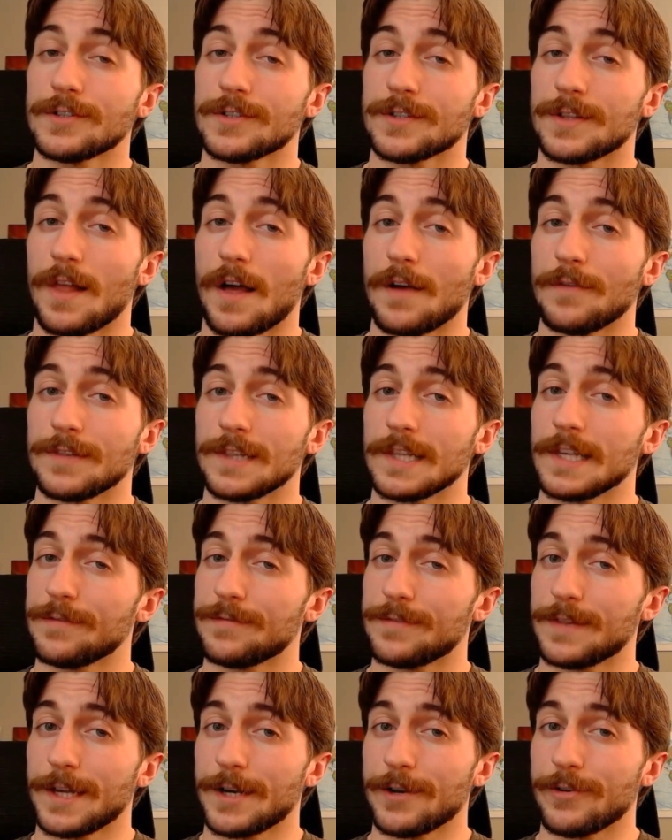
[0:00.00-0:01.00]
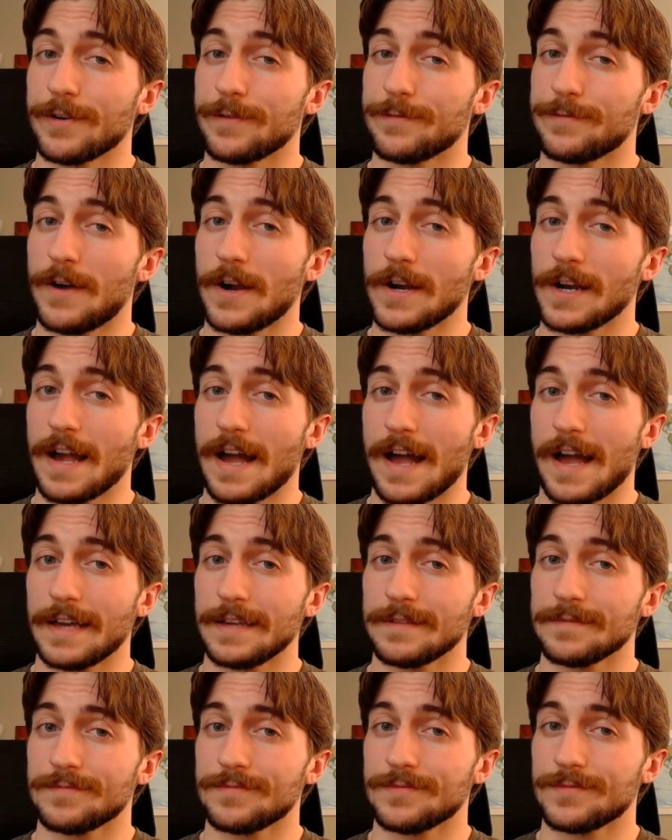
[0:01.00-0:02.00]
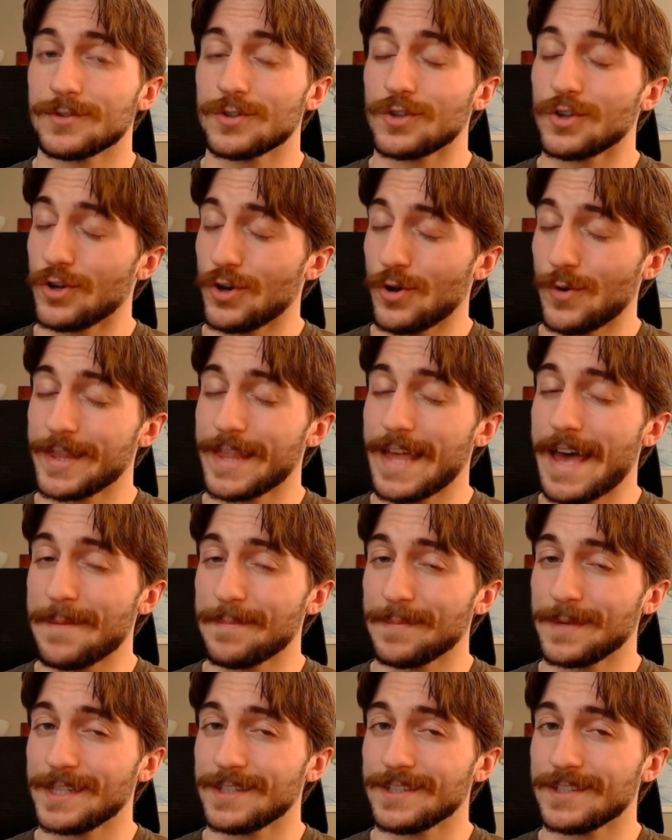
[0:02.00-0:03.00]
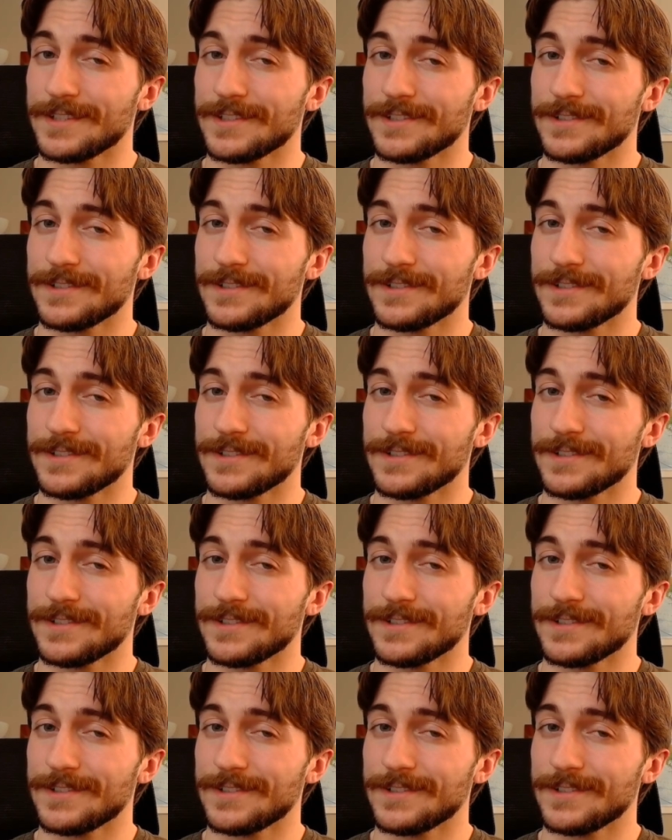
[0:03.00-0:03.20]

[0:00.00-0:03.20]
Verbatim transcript: love leaf litter and fungi, so you know what that means.